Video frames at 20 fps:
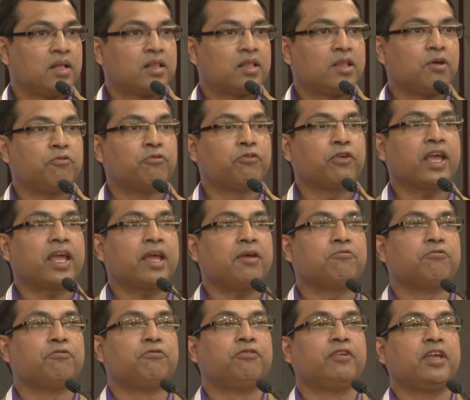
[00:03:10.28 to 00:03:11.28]
The way
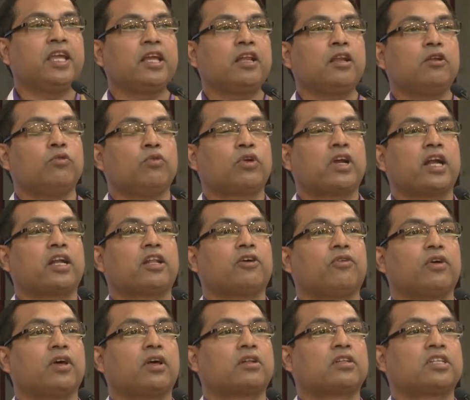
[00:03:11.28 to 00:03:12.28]
we look at
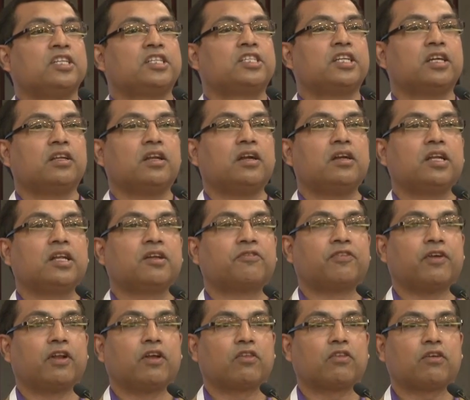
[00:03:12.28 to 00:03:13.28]
our teaching learning
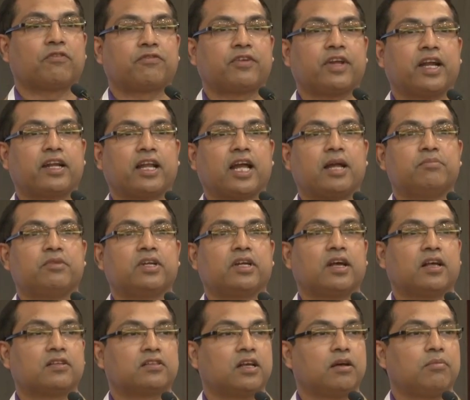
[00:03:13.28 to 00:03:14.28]
philosophy at IMT
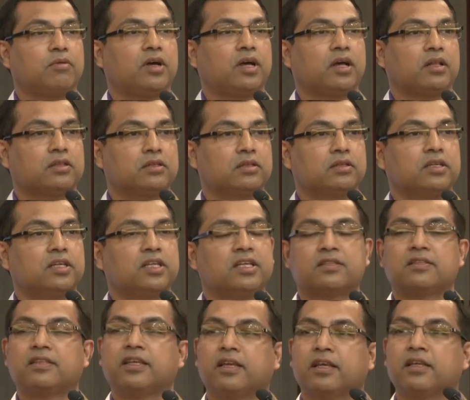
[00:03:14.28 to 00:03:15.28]
Ghaziabad
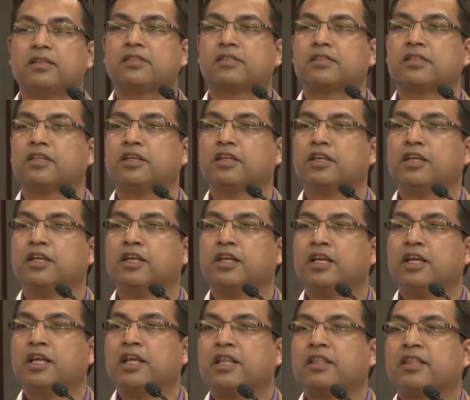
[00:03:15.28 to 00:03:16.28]
is this,
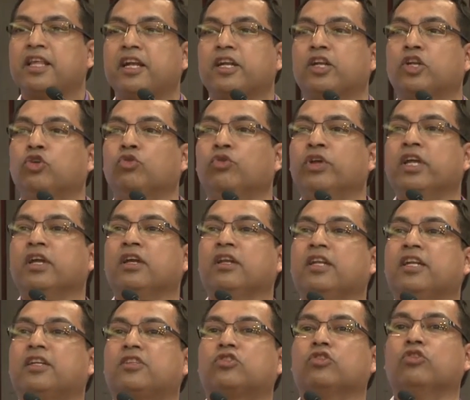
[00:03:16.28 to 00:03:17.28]
that doing
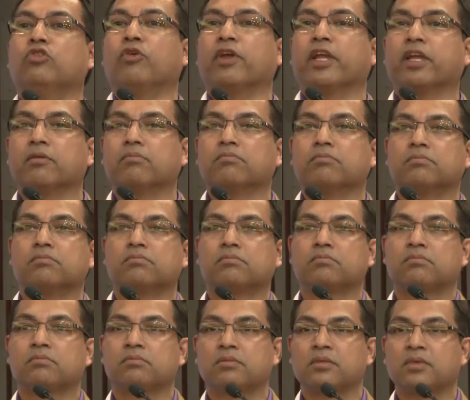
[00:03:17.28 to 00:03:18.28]
leads to knowing.
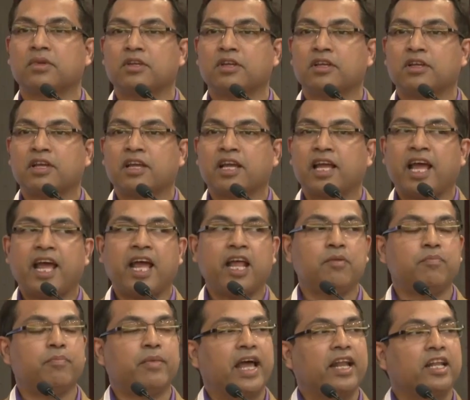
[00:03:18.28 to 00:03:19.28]

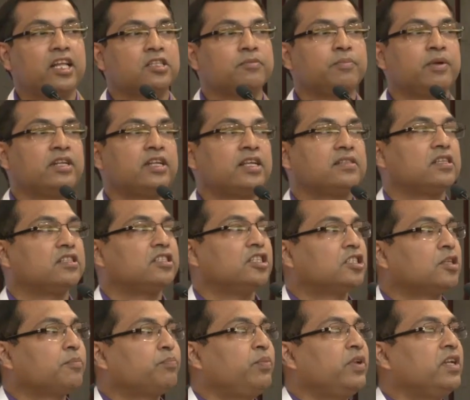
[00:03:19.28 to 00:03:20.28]
And management as a
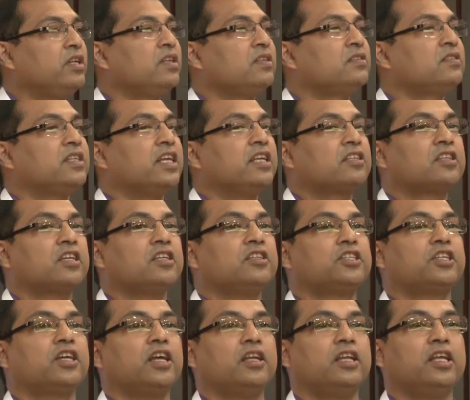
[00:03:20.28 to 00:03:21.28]
discipline is
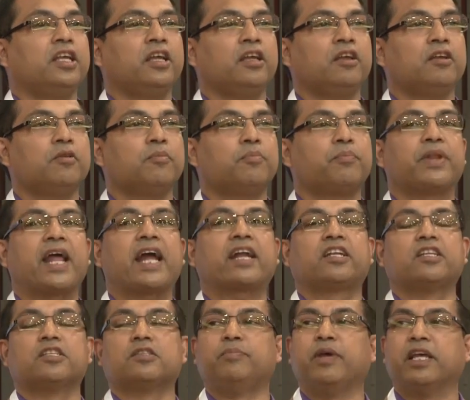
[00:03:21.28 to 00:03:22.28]
essentially
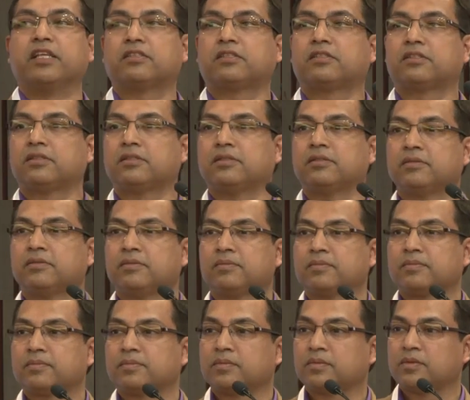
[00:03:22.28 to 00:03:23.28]
practice-based
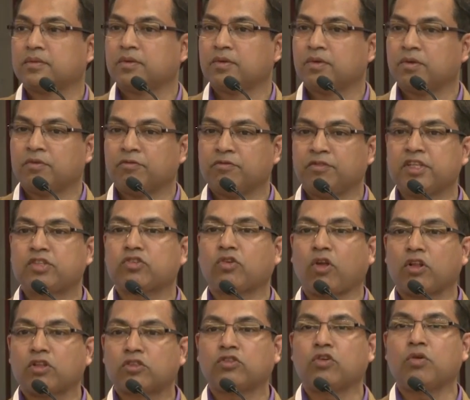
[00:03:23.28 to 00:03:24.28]
which
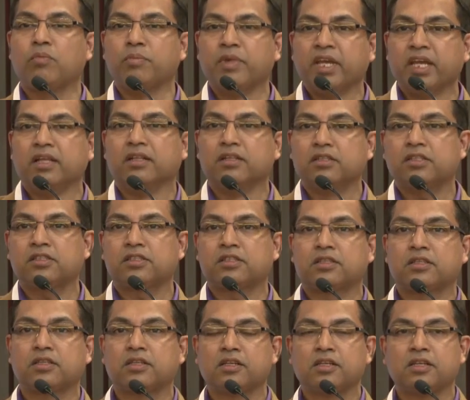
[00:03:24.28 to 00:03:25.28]
also
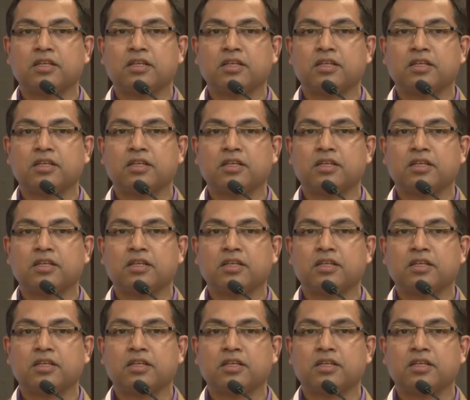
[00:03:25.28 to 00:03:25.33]
means